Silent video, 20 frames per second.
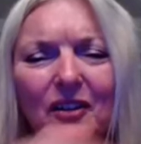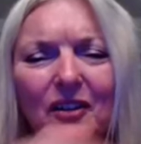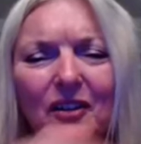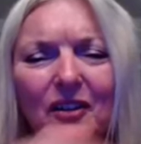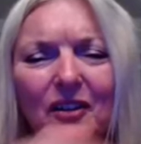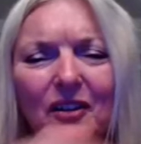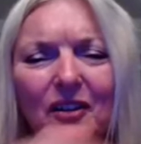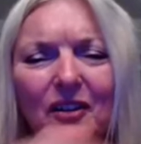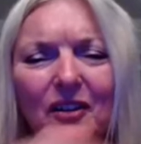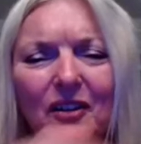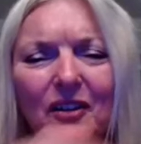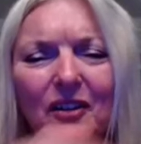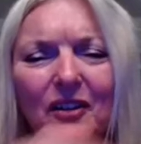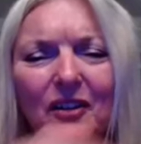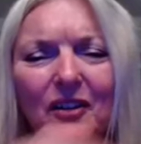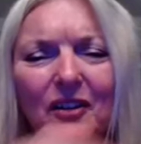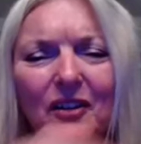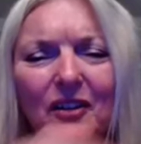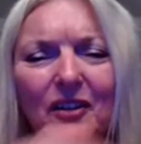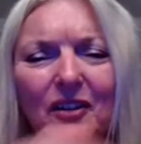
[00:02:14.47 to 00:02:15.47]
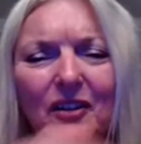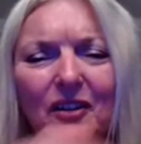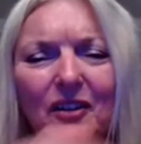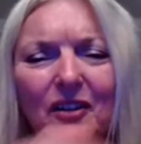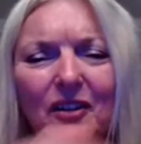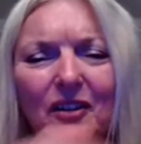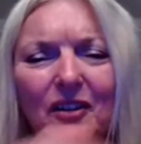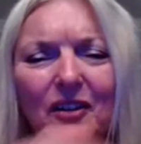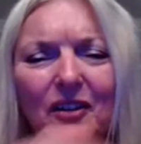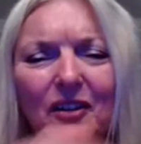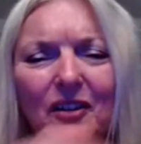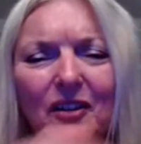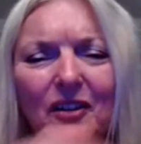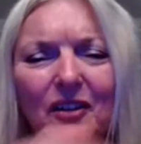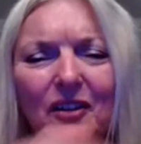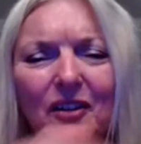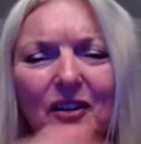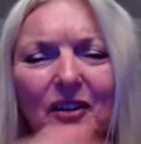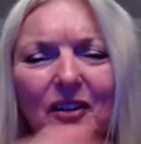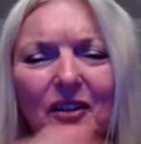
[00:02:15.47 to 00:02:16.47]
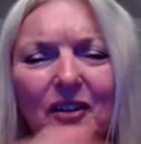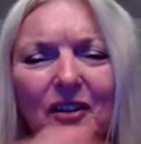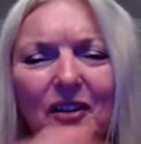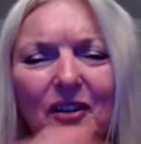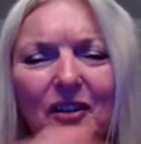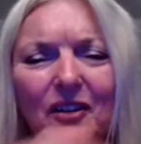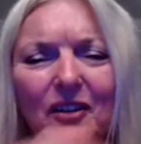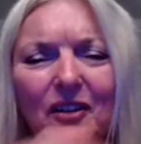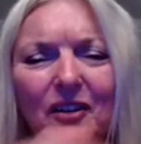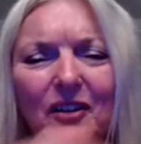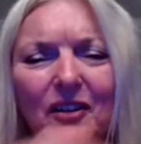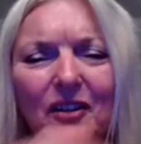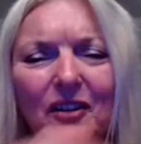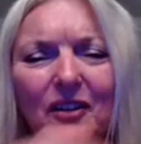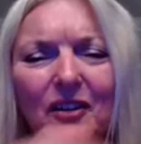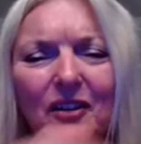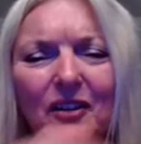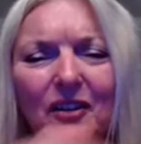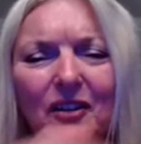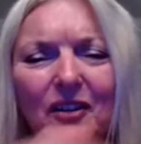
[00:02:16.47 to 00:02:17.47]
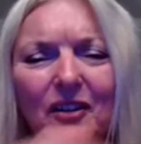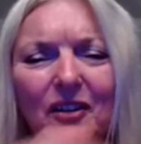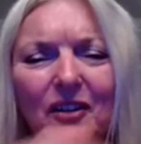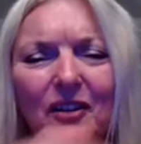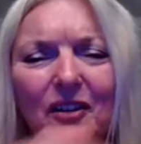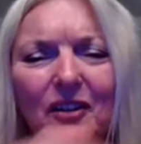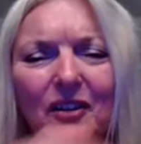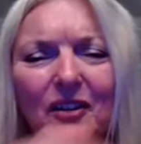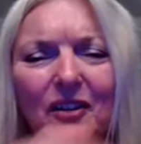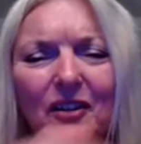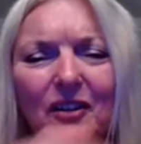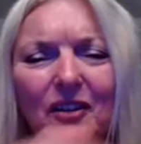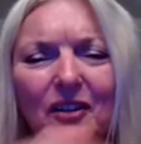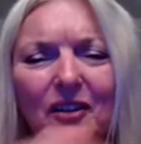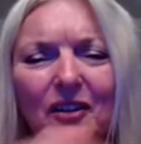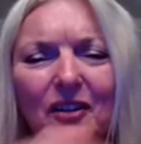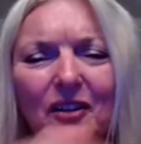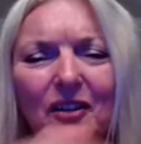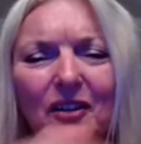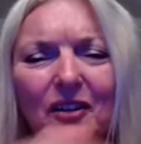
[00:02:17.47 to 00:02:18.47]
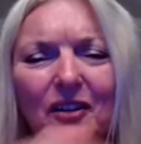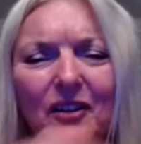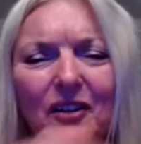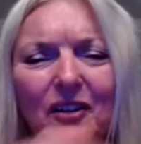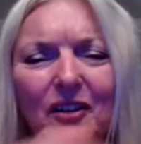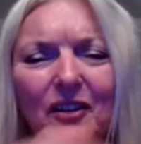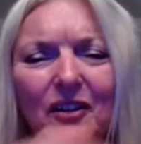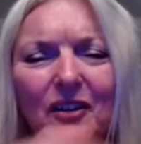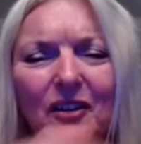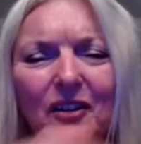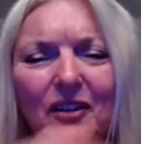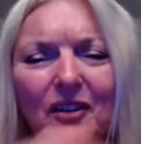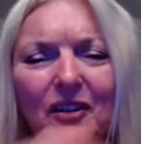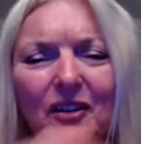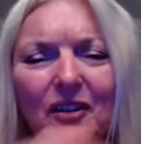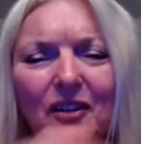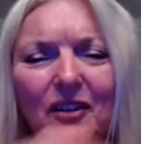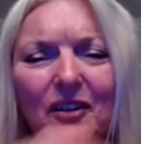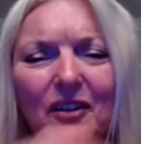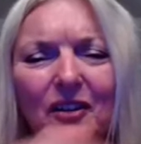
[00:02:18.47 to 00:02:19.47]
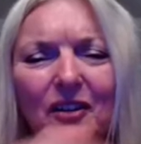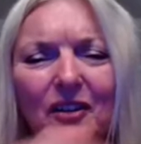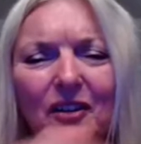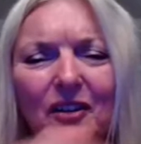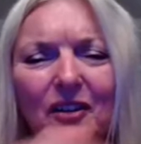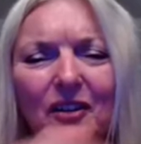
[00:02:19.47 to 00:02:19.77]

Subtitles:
[no speech]